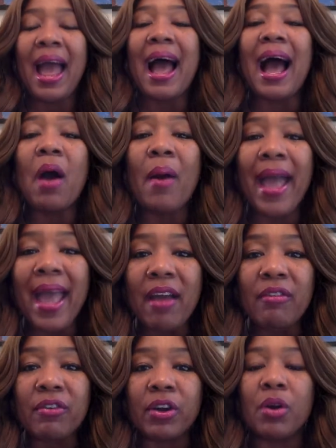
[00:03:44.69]

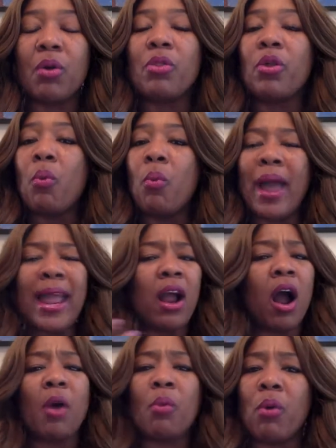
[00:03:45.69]
However, the way
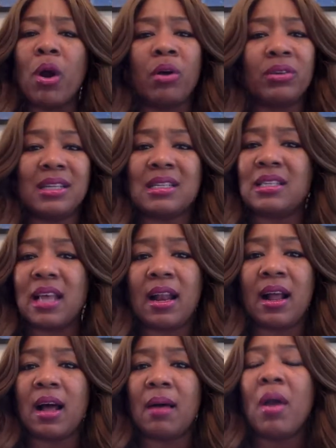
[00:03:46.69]
our world is set
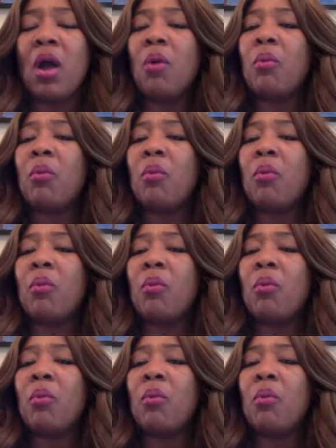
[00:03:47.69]
up,